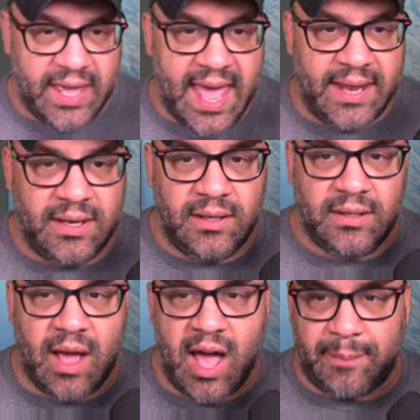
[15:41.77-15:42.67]
at
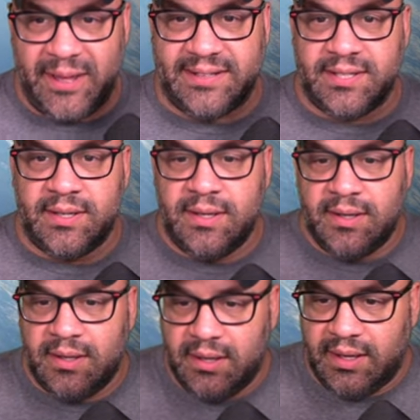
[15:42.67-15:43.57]
Cockpit
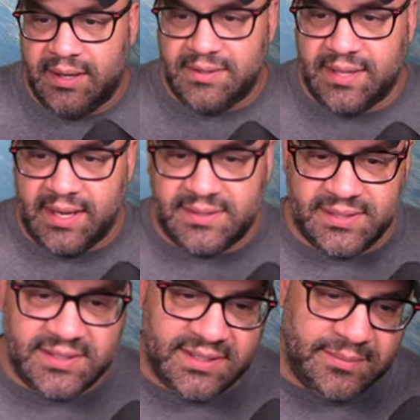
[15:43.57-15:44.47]
it is a
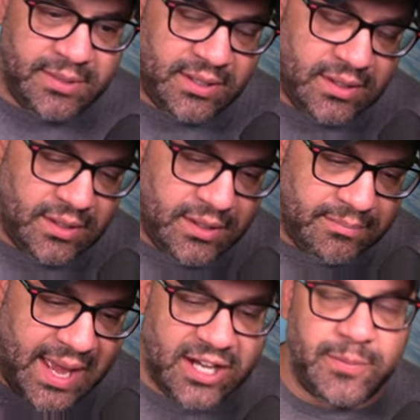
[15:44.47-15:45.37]
system
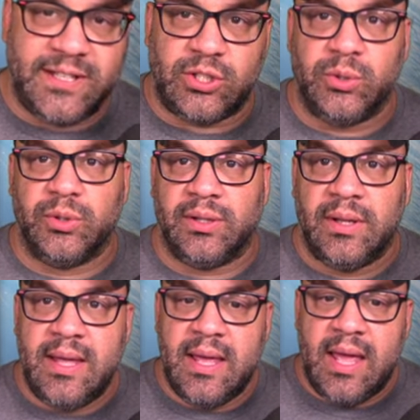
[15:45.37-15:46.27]
management
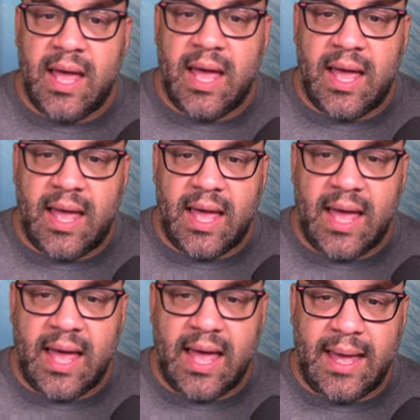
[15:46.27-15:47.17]
tool.
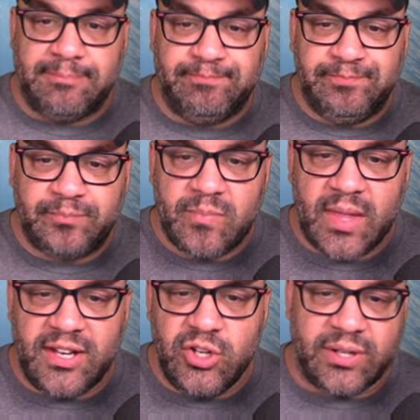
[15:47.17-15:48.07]
Um,
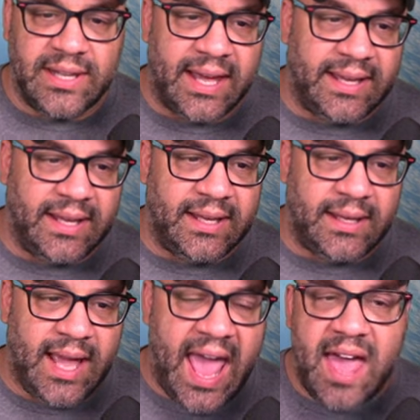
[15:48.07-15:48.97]
and you can like
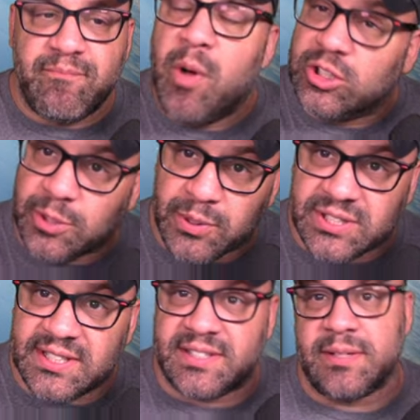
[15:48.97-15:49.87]
have multiple
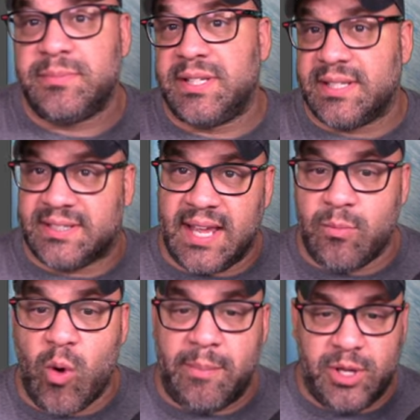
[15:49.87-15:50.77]
systems in the
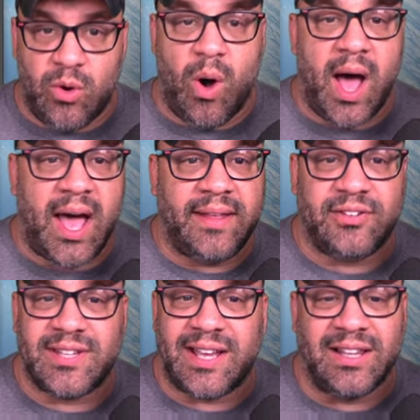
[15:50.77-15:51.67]
same web UI.
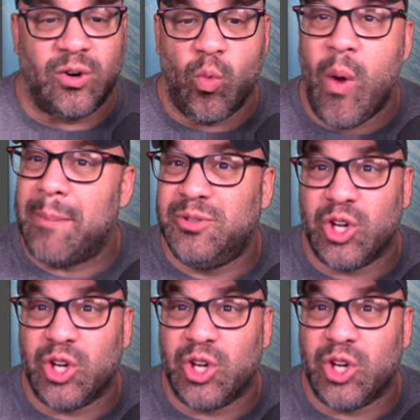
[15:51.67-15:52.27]
There's like a little web